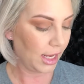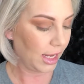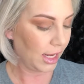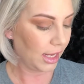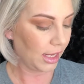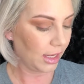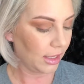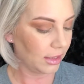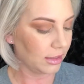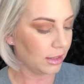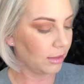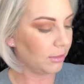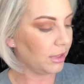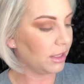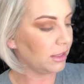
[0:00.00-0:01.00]
and
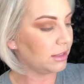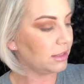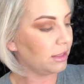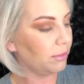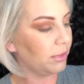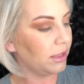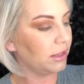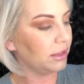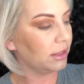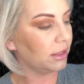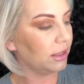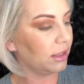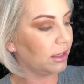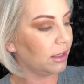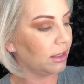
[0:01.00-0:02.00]
I'm gonna dip into
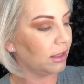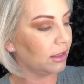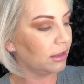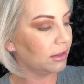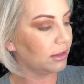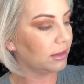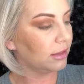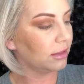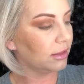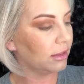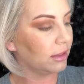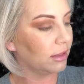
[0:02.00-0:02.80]
this.